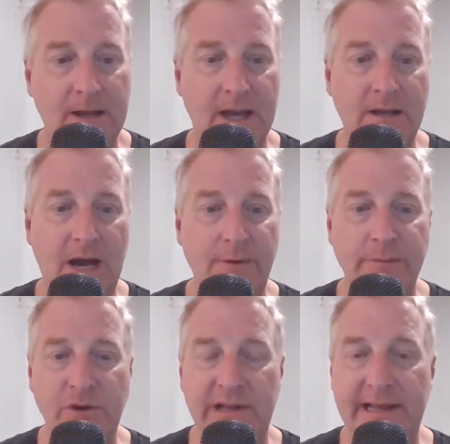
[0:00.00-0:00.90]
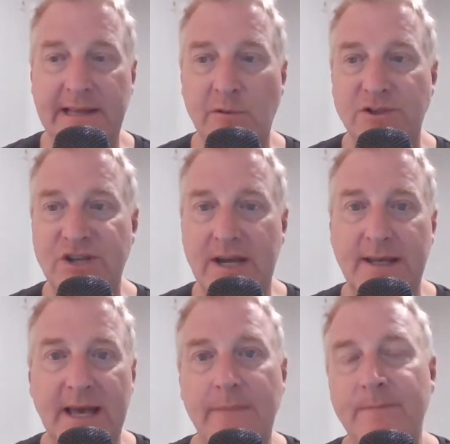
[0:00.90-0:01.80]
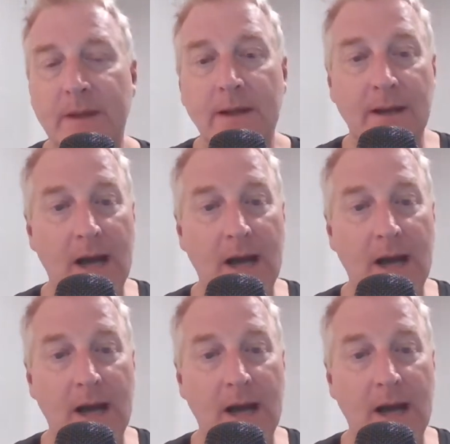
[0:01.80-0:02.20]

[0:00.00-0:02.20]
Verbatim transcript: Okay, not rebooted lately. We'll check. Yep.